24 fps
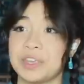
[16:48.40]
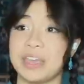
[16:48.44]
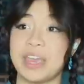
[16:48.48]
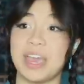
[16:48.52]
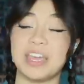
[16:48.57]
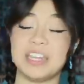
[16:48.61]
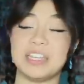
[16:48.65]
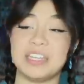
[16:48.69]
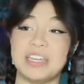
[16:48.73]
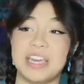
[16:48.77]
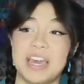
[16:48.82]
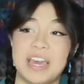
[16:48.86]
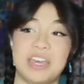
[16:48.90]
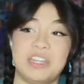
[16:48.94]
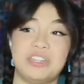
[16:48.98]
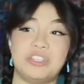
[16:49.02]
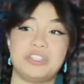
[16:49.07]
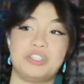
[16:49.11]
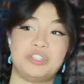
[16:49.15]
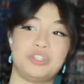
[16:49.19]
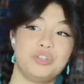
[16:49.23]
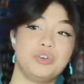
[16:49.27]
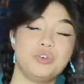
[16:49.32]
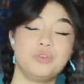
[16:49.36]
And
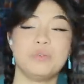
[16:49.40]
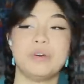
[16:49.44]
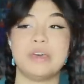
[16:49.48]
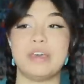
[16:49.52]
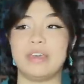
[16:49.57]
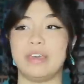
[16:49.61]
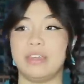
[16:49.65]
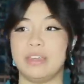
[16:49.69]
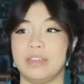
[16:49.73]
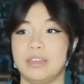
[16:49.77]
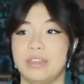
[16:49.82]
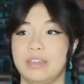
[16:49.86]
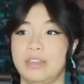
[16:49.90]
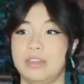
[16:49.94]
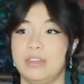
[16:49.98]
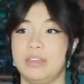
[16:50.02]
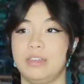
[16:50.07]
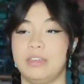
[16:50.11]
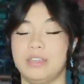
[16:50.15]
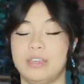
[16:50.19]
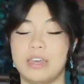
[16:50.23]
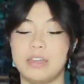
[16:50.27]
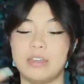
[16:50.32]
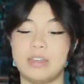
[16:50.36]
get to it.
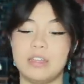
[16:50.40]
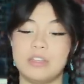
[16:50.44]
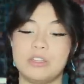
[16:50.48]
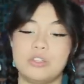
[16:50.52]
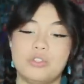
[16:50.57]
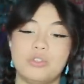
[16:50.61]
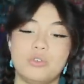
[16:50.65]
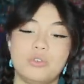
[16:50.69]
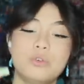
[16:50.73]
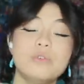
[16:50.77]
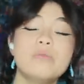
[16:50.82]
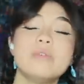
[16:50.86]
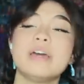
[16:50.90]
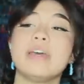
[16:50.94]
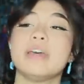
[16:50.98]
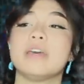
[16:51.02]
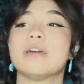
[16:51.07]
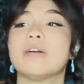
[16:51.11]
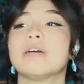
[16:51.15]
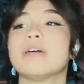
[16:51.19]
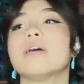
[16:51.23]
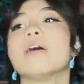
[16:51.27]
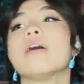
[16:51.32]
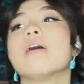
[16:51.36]
Get into it,
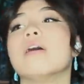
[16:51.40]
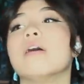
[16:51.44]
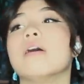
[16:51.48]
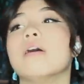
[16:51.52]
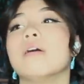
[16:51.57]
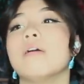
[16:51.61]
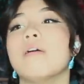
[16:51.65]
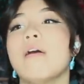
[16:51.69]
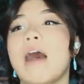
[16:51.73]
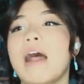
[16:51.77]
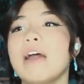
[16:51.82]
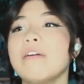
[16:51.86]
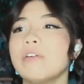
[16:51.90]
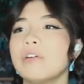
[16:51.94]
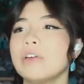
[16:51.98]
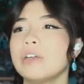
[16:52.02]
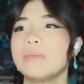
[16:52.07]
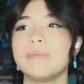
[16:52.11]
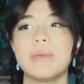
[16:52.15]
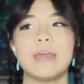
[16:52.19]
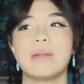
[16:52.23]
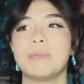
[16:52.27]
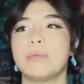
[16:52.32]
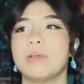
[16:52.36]
girl. I've
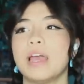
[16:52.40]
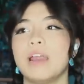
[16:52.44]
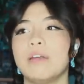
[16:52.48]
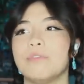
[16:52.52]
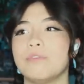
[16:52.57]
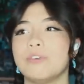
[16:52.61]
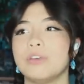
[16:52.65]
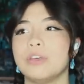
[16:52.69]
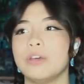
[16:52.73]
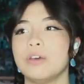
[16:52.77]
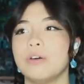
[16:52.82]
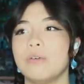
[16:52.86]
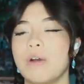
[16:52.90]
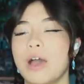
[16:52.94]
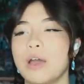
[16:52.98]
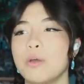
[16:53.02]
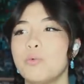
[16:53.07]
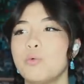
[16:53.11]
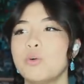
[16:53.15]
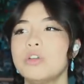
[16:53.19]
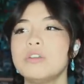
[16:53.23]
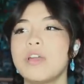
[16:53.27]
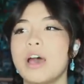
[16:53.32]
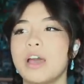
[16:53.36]
already made a plan for you. I
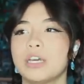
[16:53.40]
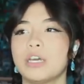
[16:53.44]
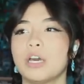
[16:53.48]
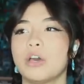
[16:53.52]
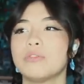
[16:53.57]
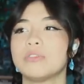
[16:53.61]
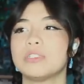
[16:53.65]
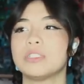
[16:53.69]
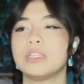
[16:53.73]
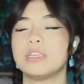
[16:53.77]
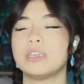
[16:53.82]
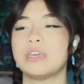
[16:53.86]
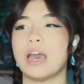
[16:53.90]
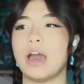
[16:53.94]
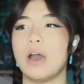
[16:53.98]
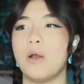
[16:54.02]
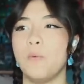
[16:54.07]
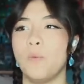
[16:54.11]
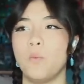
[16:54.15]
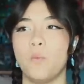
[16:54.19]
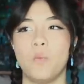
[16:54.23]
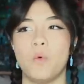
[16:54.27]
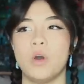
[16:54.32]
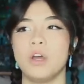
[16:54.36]
would not go seek
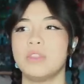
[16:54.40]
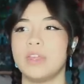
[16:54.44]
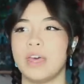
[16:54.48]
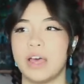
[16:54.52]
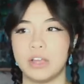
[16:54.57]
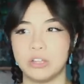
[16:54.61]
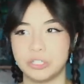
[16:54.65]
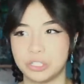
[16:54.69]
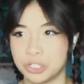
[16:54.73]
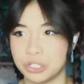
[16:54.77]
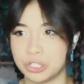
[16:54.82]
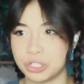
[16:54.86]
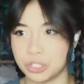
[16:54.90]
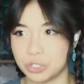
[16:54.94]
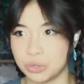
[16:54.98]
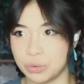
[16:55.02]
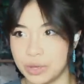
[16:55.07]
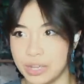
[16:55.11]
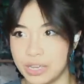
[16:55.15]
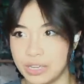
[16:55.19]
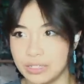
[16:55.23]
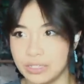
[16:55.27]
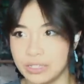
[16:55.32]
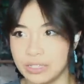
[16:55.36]
out what the hell she's
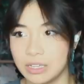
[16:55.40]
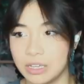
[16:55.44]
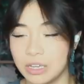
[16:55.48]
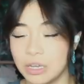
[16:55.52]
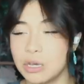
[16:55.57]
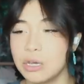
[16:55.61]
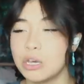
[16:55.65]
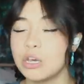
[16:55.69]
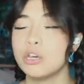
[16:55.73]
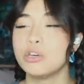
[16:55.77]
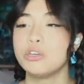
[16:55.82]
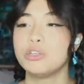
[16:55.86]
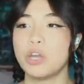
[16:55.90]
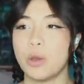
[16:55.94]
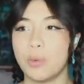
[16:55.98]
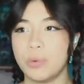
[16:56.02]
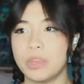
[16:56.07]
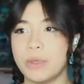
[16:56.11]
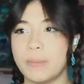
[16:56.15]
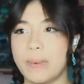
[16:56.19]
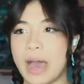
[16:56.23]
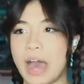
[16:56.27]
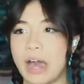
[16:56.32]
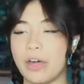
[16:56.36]
doing. Go
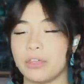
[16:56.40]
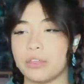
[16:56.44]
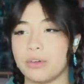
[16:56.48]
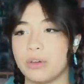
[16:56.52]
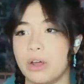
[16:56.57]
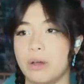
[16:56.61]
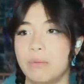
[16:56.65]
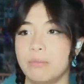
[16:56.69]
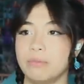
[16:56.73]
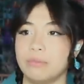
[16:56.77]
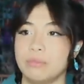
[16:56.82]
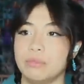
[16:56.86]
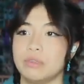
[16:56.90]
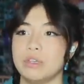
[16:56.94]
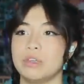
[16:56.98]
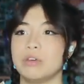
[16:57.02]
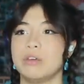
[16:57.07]
in the bathroom.